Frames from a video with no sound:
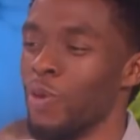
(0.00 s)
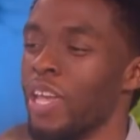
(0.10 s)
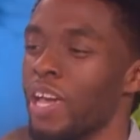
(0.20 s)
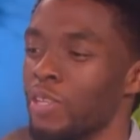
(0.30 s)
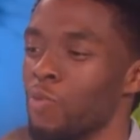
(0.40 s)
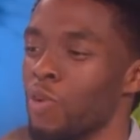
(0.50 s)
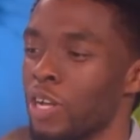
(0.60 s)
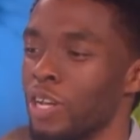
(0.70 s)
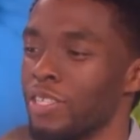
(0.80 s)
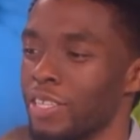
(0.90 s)
We had to
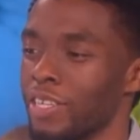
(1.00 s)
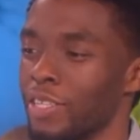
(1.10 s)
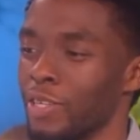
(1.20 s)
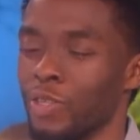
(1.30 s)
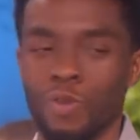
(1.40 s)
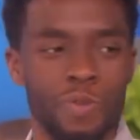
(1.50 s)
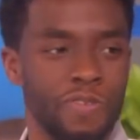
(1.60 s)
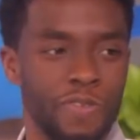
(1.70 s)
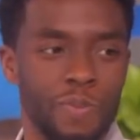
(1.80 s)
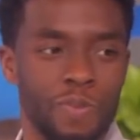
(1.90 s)
work out together a little
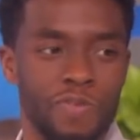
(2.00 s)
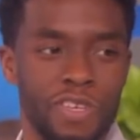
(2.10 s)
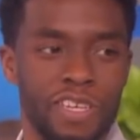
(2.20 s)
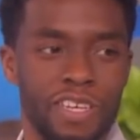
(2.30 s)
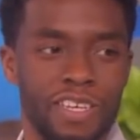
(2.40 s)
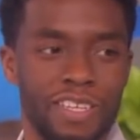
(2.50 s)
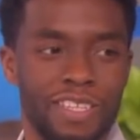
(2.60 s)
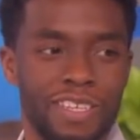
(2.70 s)
bit for the movie, yeah.